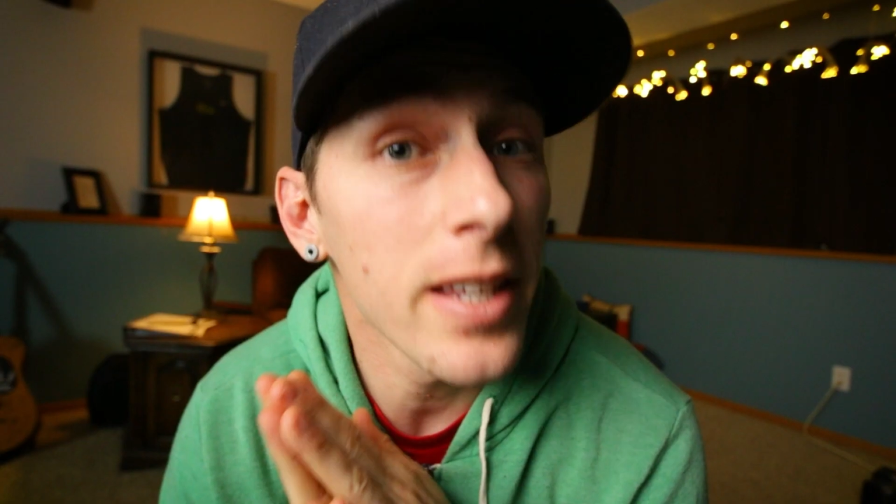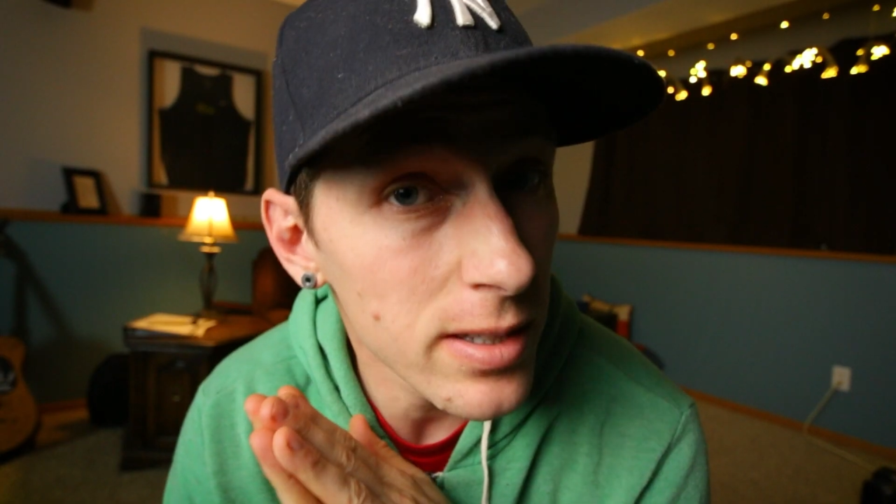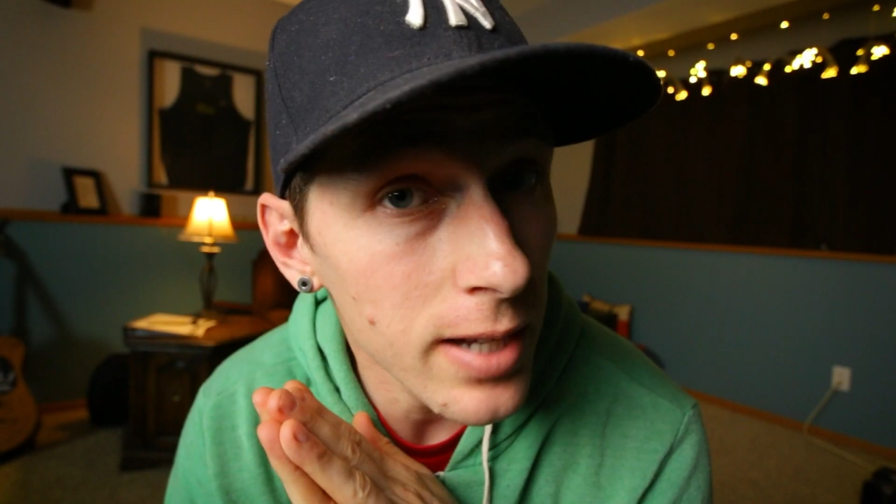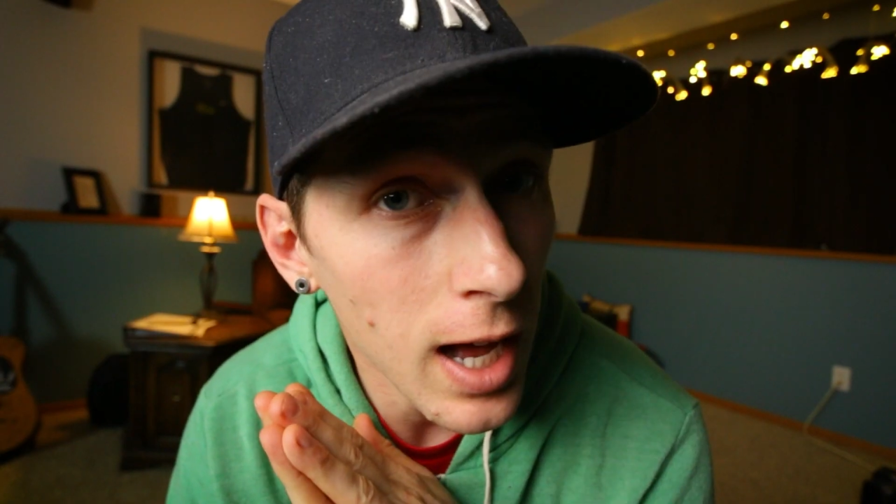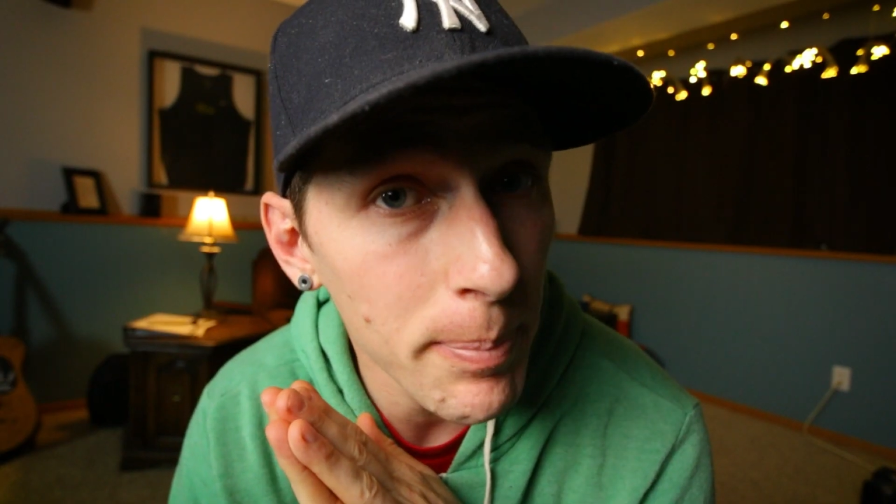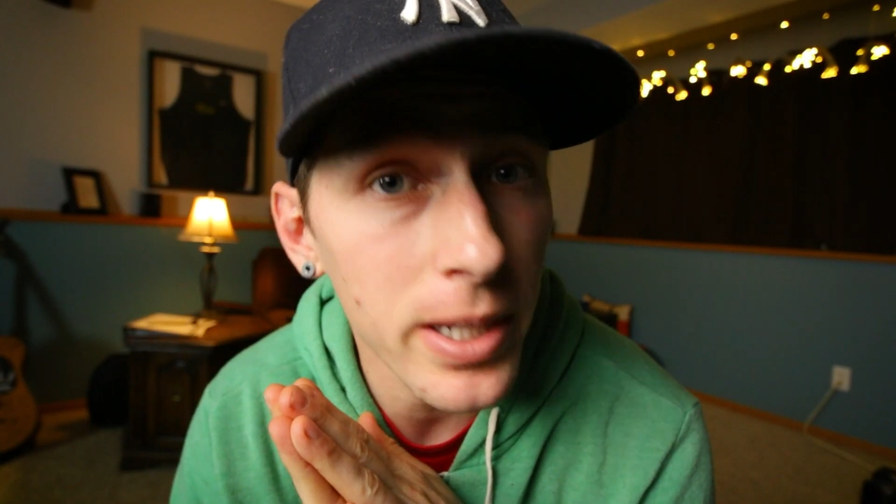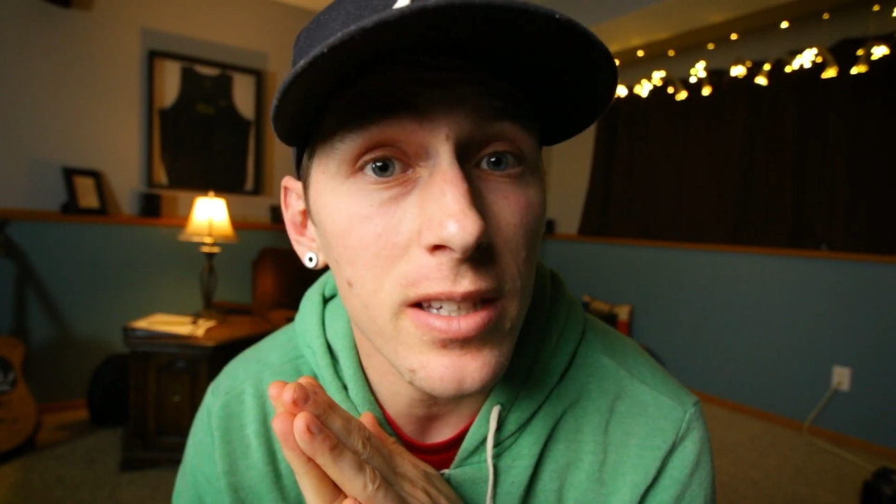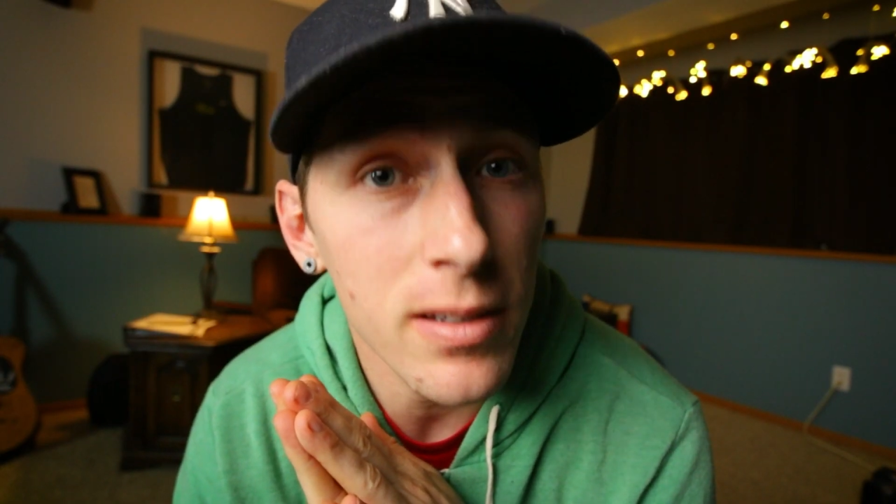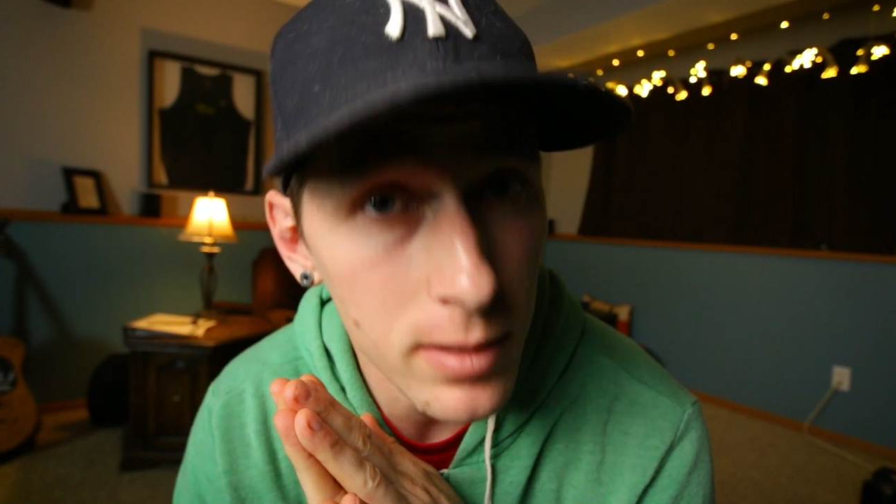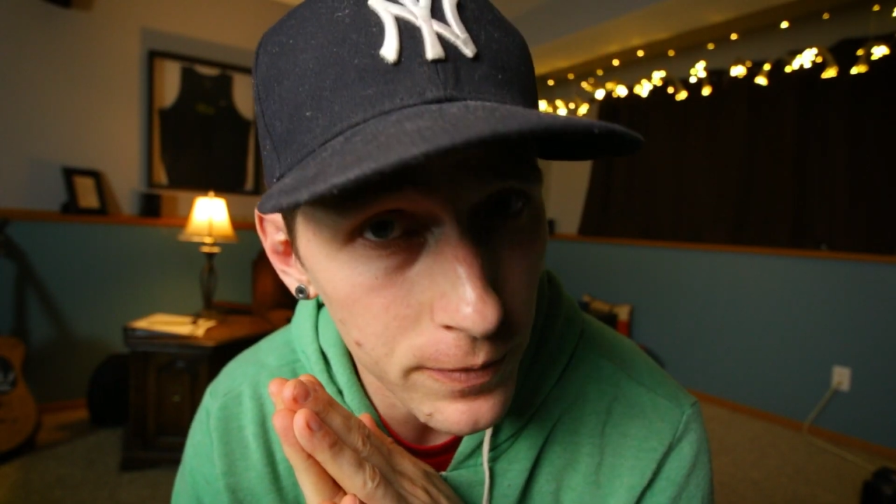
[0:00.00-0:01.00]
this
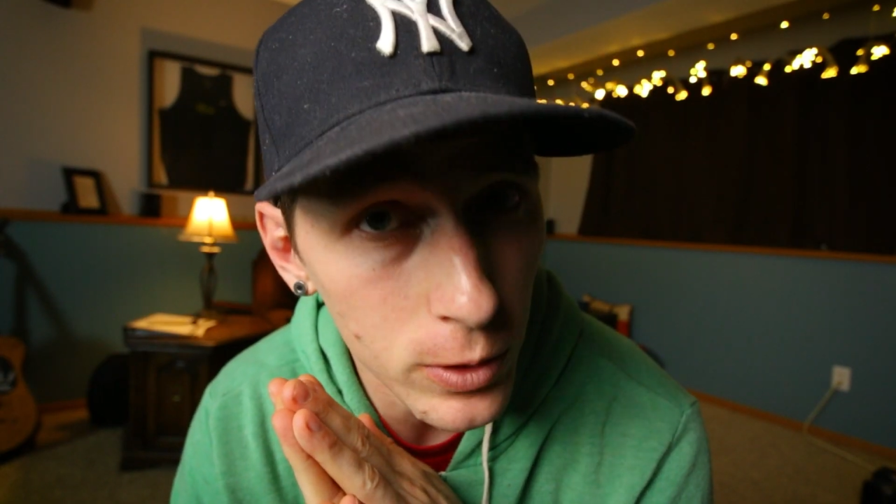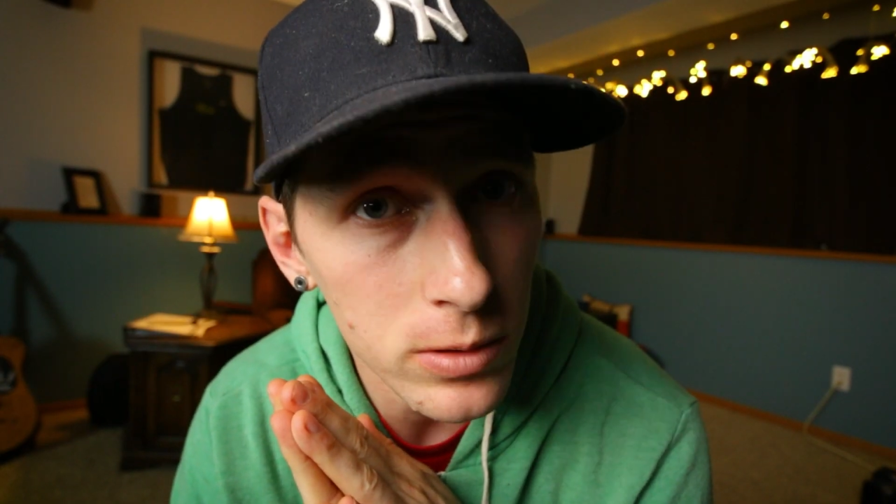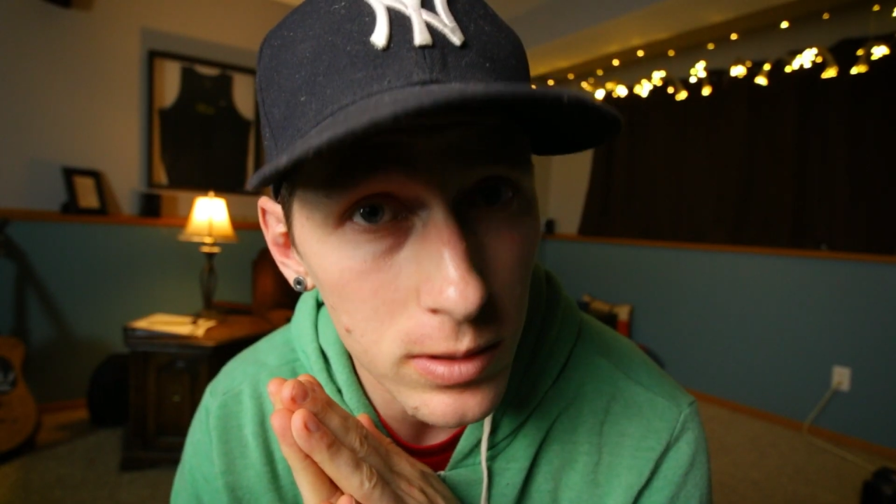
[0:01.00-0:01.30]
topic is difficult